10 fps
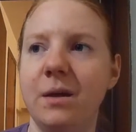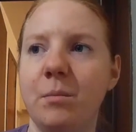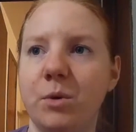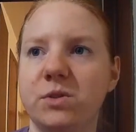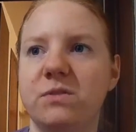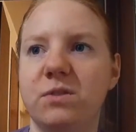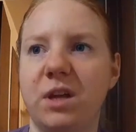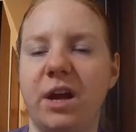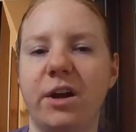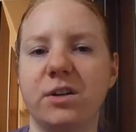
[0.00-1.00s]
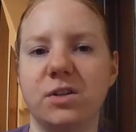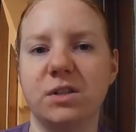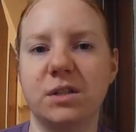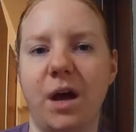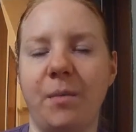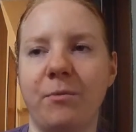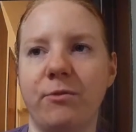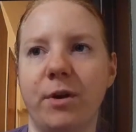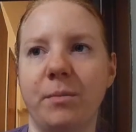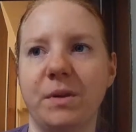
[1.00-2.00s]
Most of the characters come
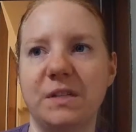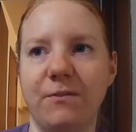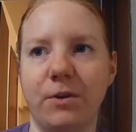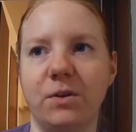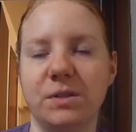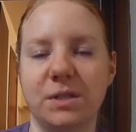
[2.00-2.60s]
from a difficult